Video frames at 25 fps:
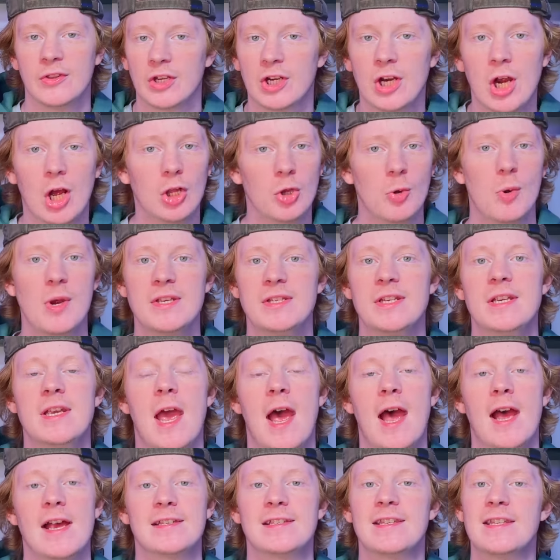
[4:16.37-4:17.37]
The colorways he
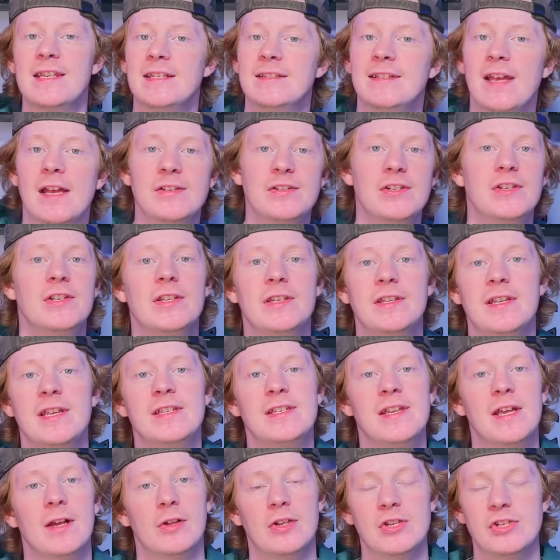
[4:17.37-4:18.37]
has and the attention to
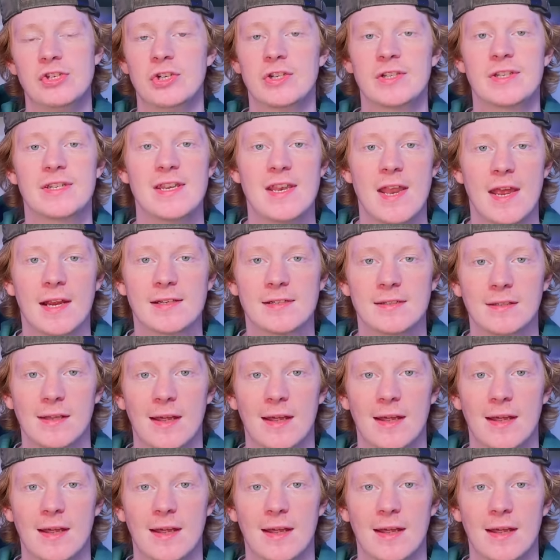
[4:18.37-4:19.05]
detail is just next